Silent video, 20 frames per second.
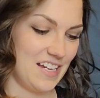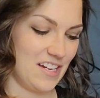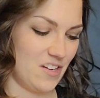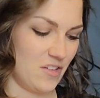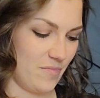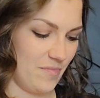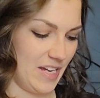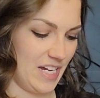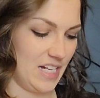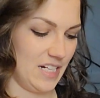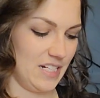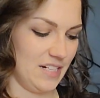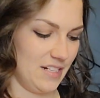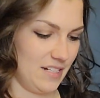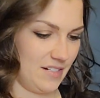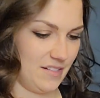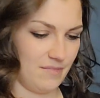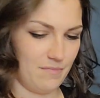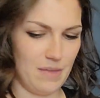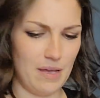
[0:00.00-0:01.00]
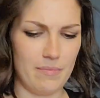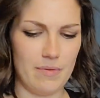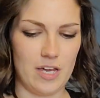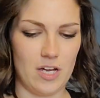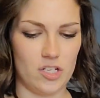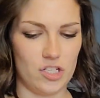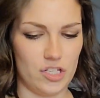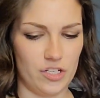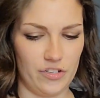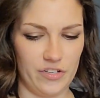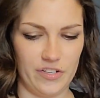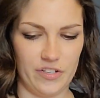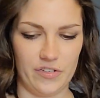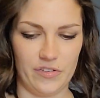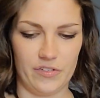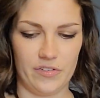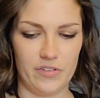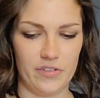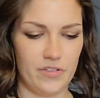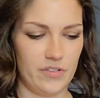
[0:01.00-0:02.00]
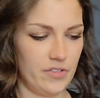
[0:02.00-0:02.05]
Oh man, maybe I'll show you.